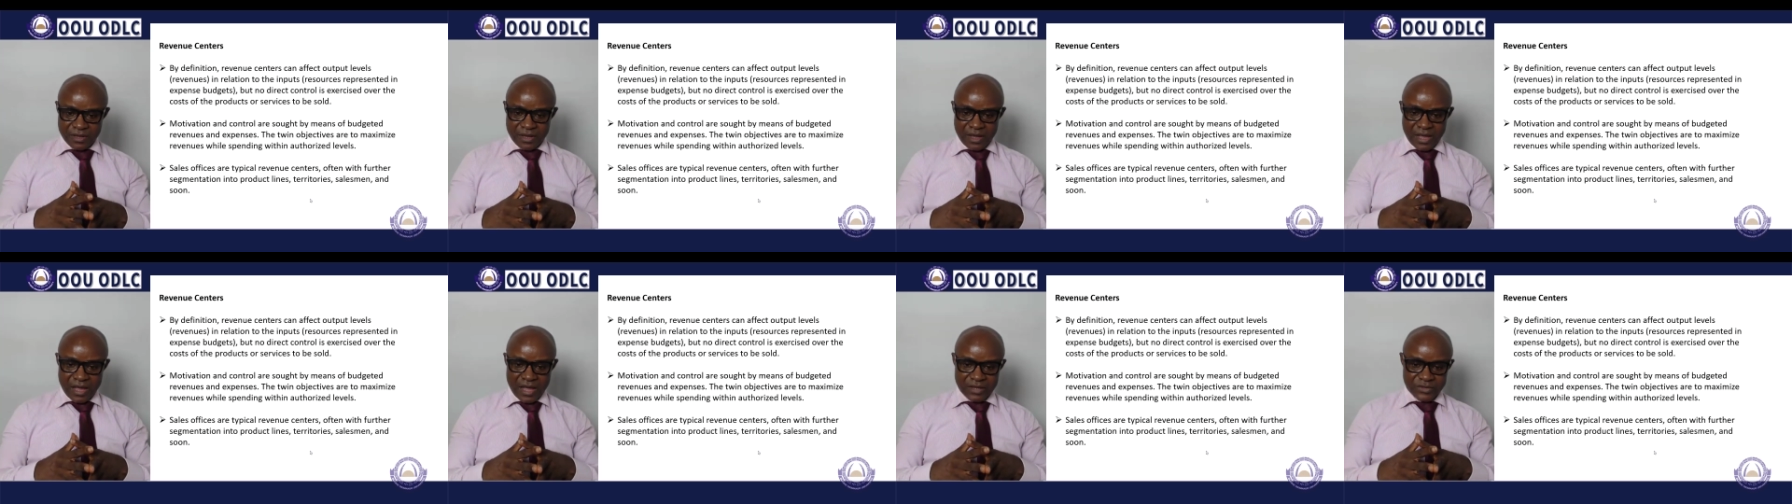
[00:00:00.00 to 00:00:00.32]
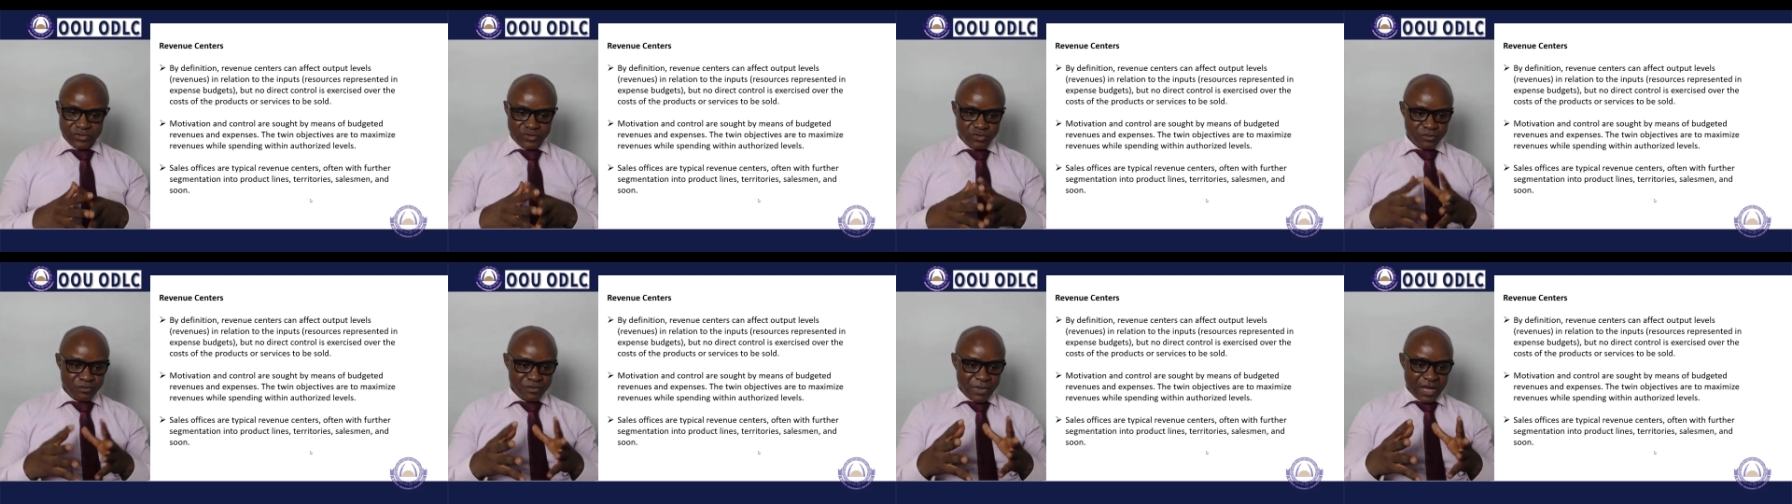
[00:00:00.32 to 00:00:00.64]

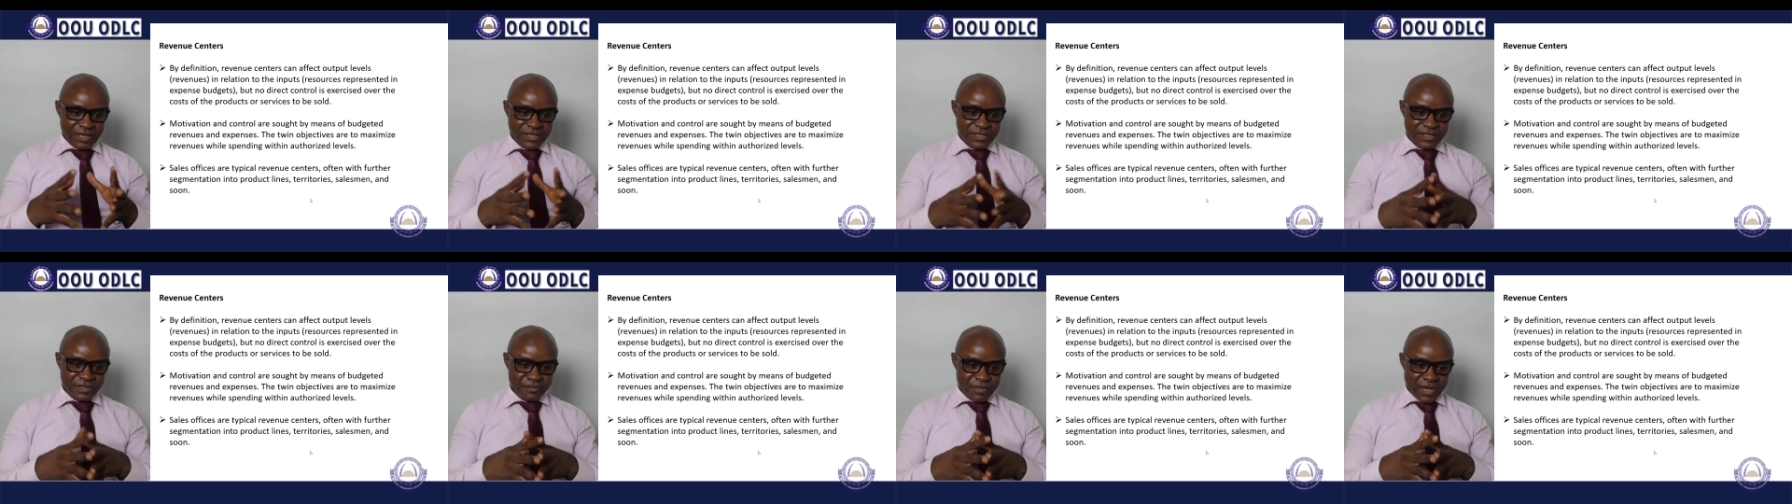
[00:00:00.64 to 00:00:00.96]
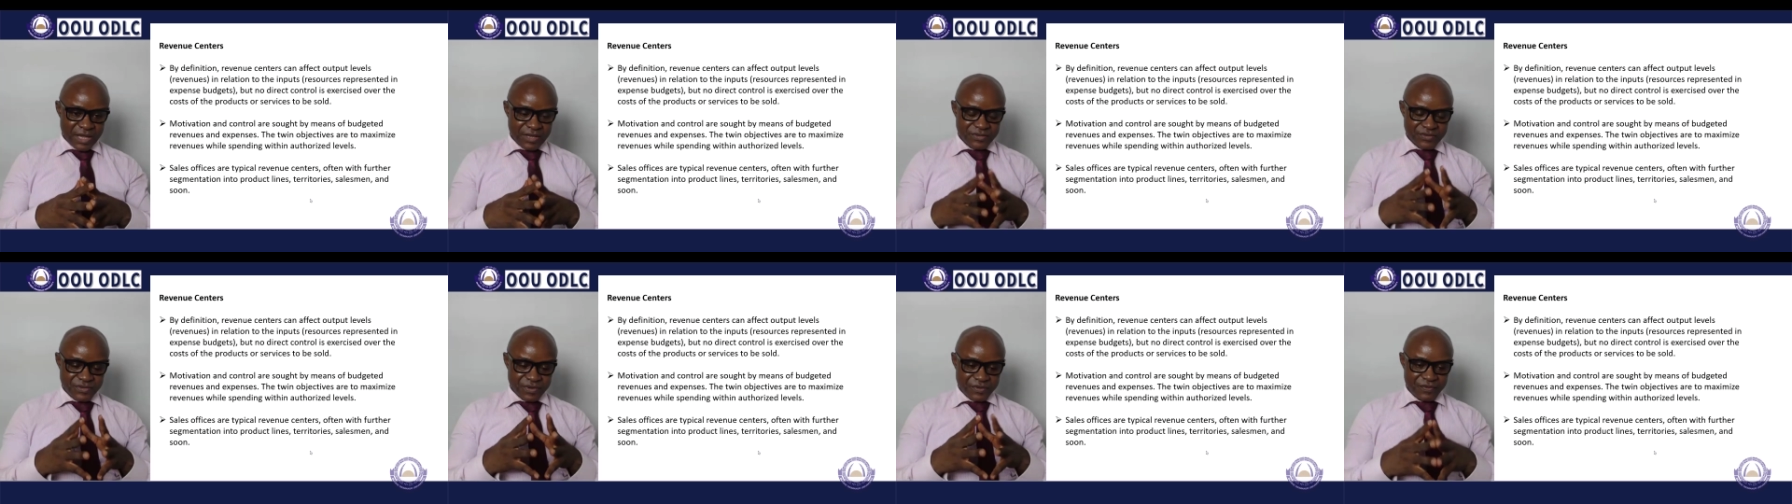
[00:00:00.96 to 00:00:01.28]
are to
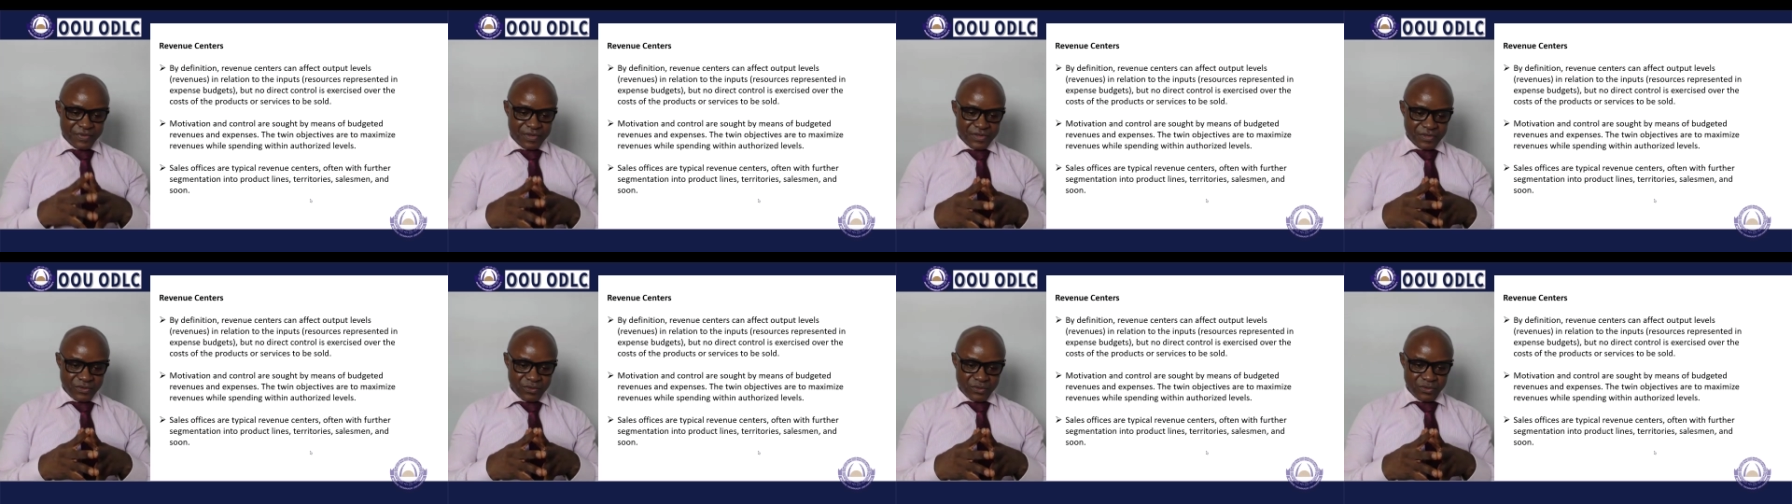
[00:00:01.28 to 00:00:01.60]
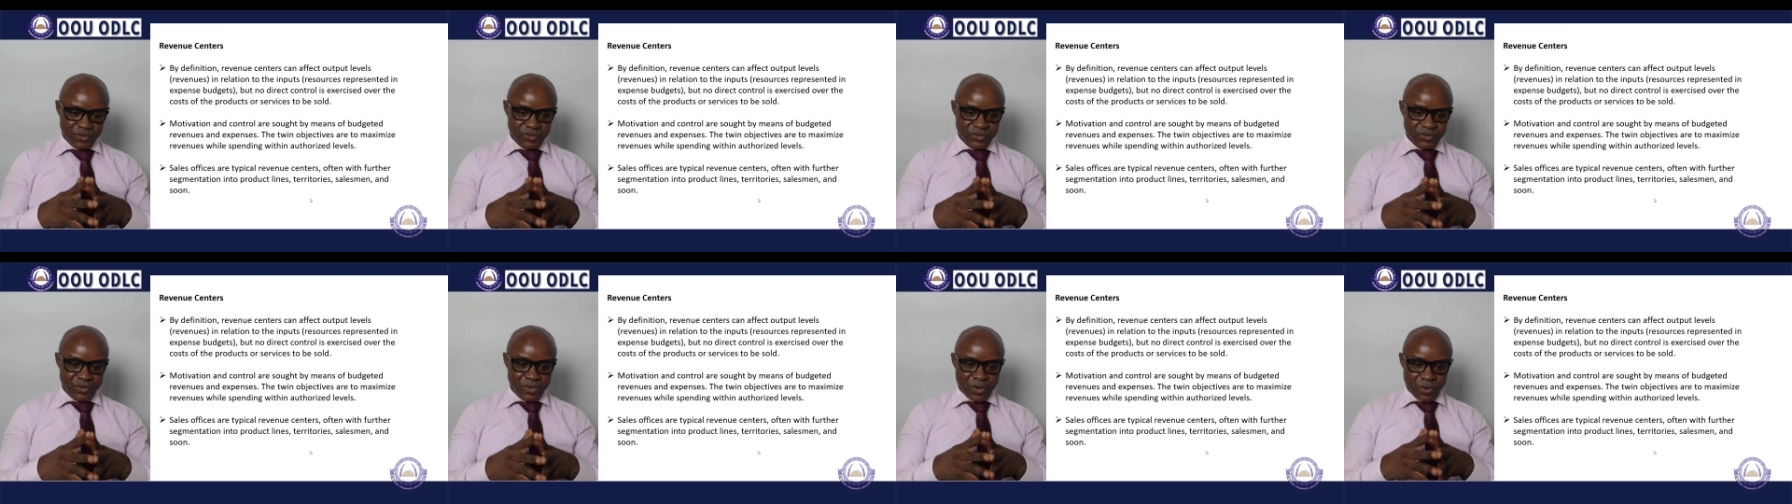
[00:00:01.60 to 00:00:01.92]
maximize
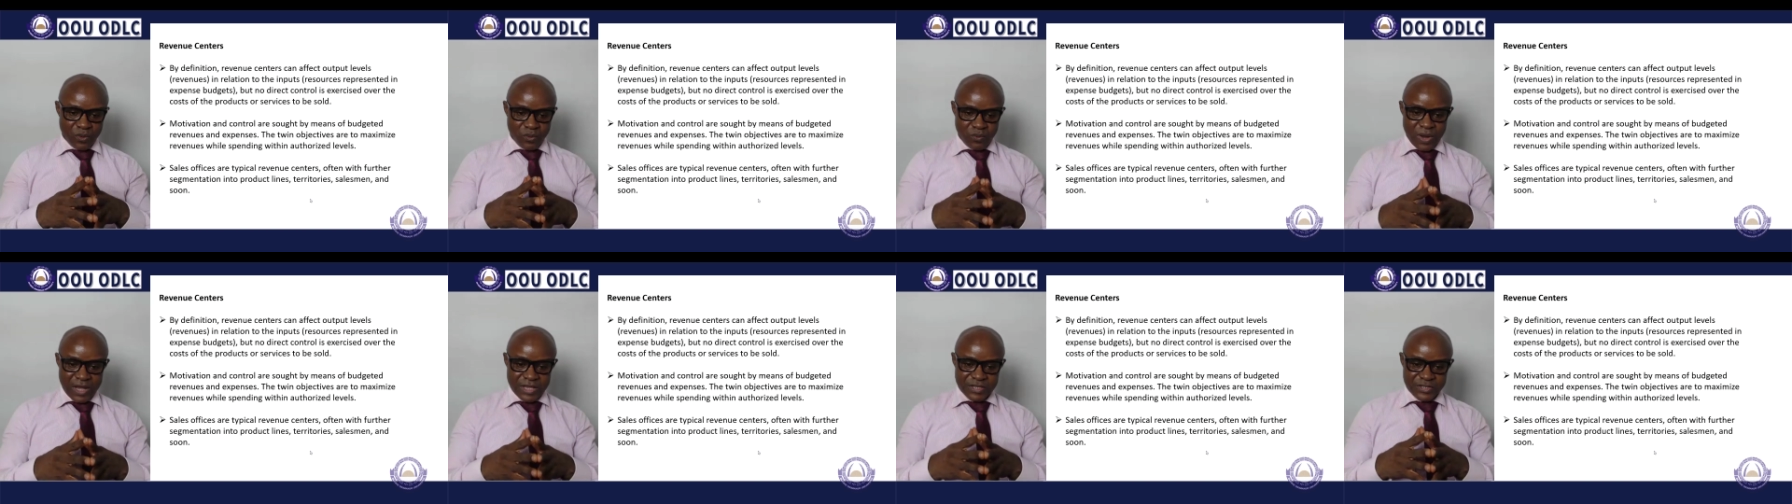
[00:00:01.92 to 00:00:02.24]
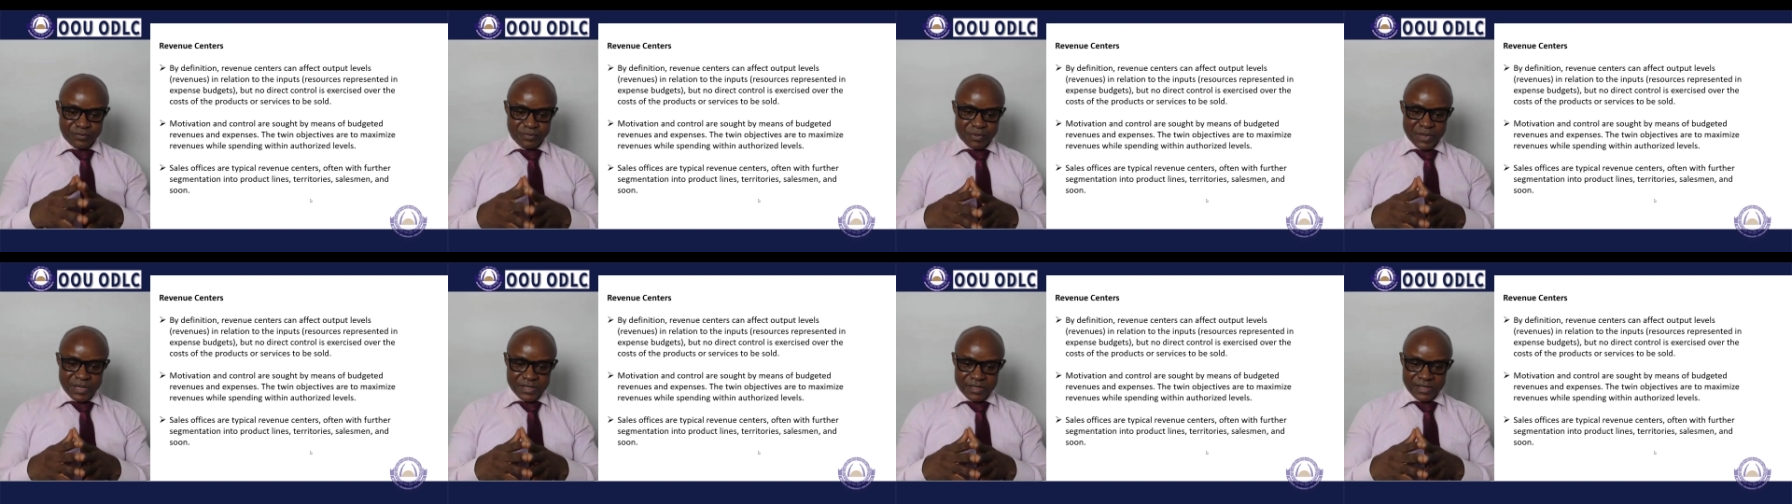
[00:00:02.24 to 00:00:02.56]
revenues while
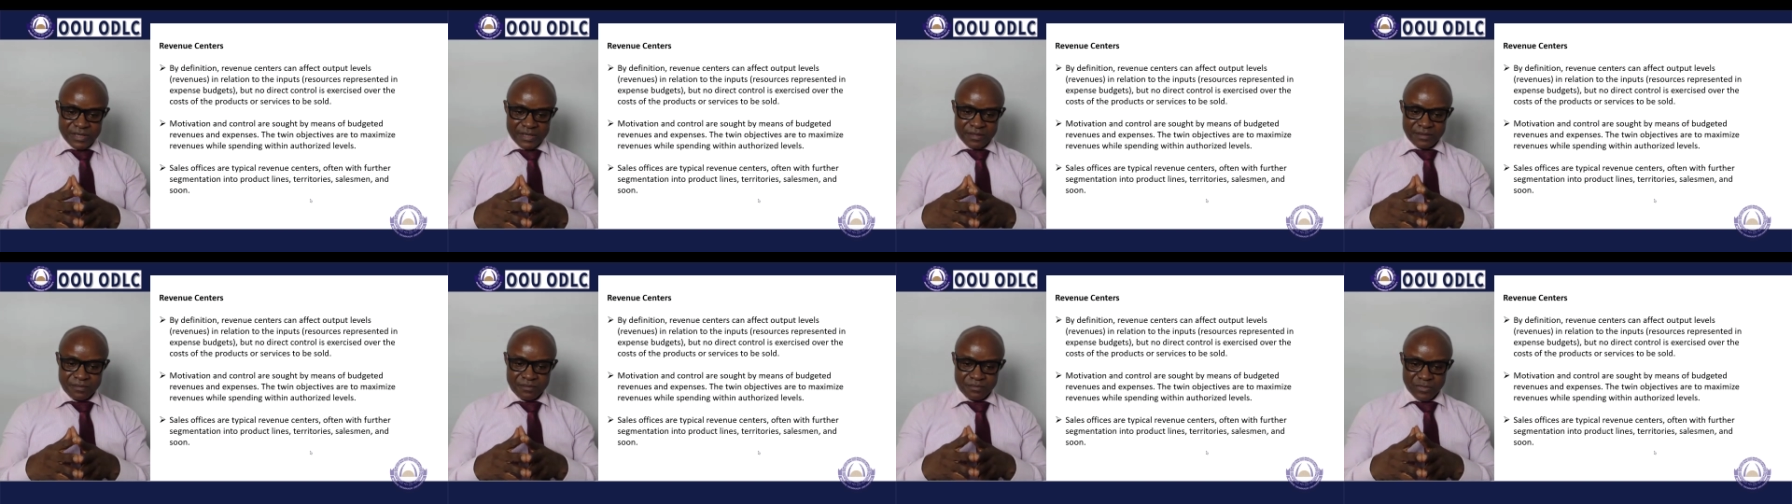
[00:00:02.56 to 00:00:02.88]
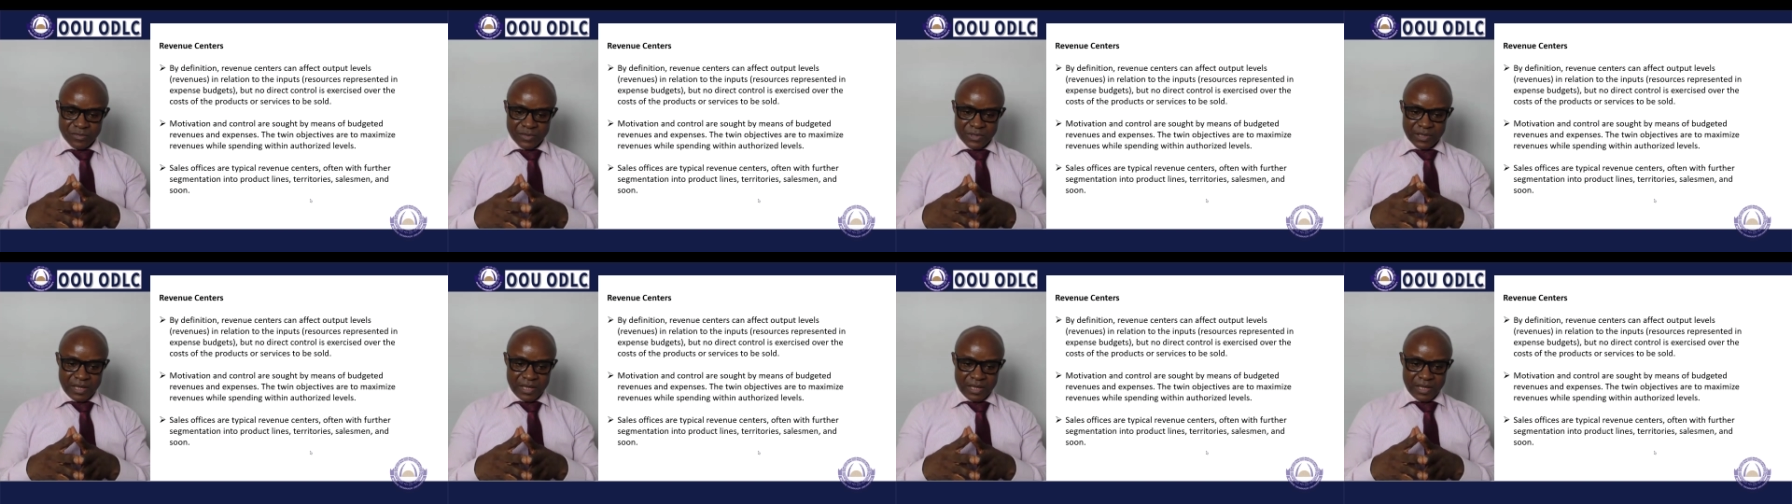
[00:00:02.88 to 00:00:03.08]
spending